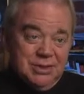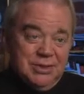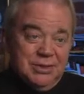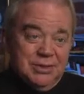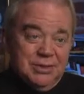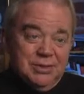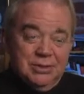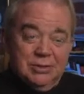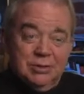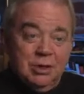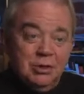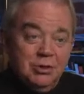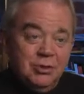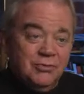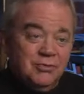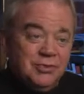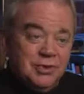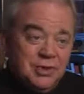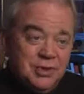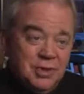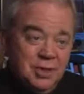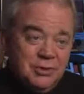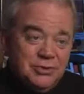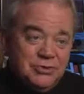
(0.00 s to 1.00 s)
And they're all over
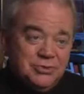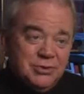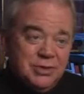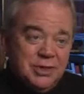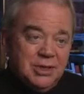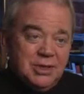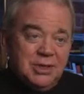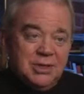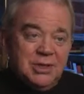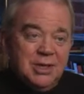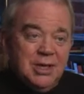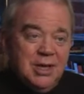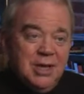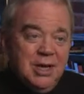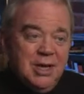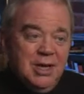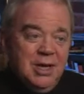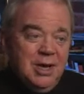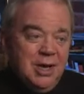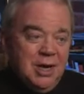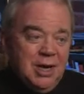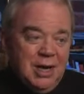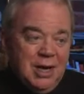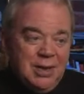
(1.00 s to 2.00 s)
the country. And
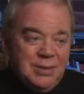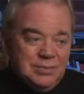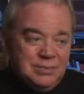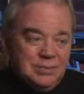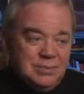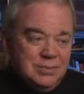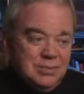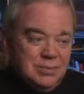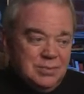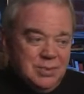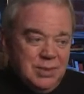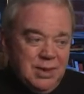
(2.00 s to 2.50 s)
I'm,